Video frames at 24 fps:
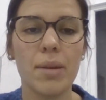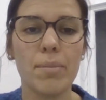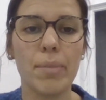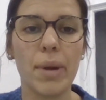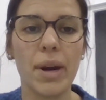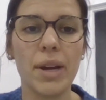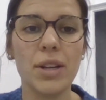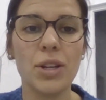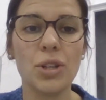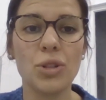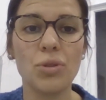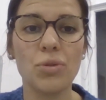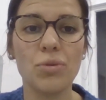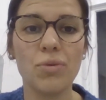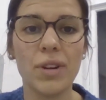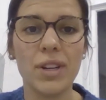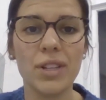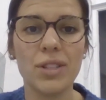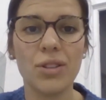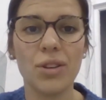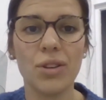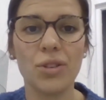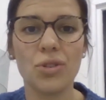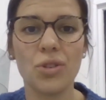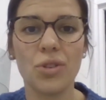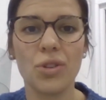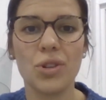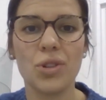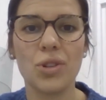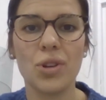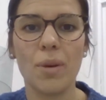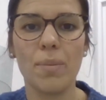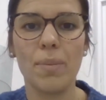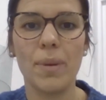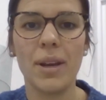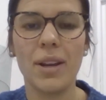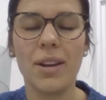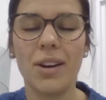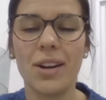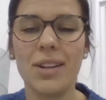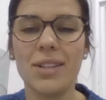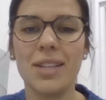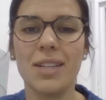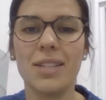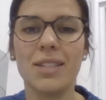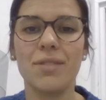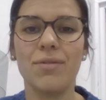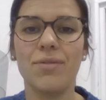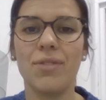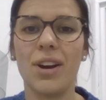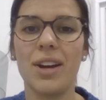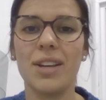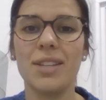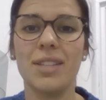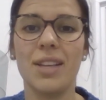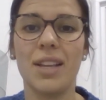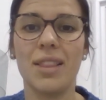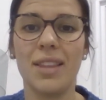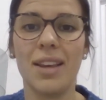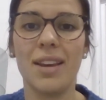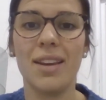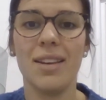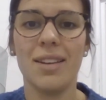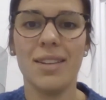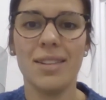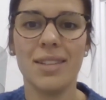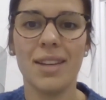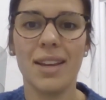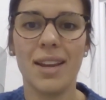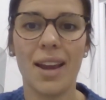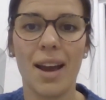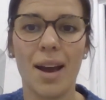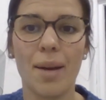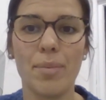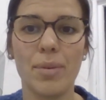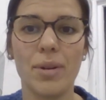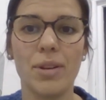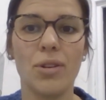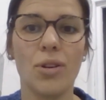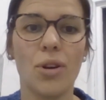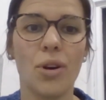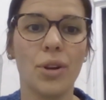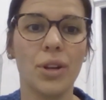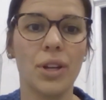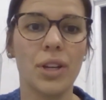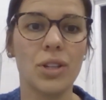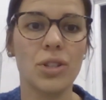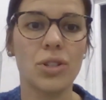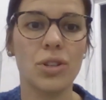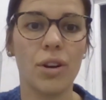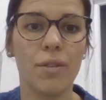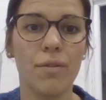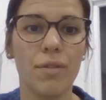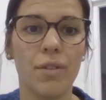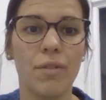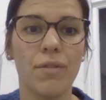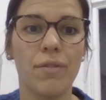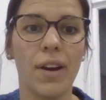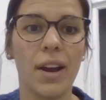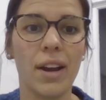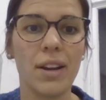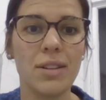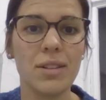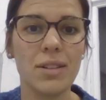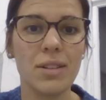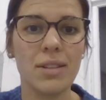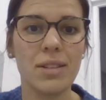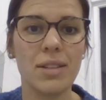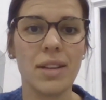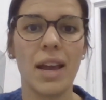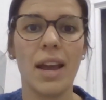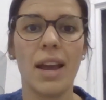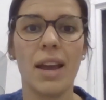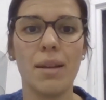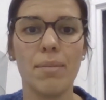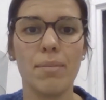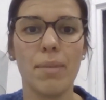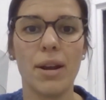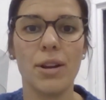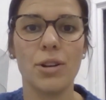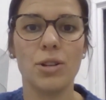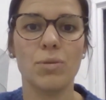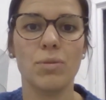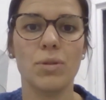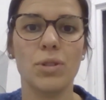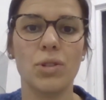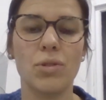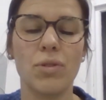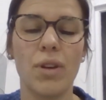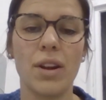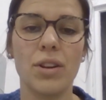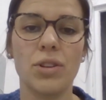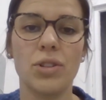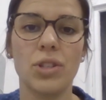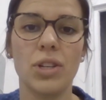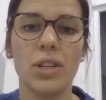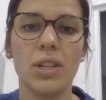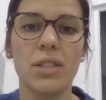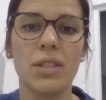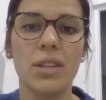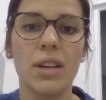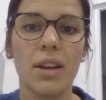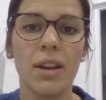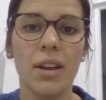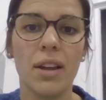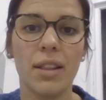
My initial research on the topic identifies that there is a gap in knowledge of the factors and management strategies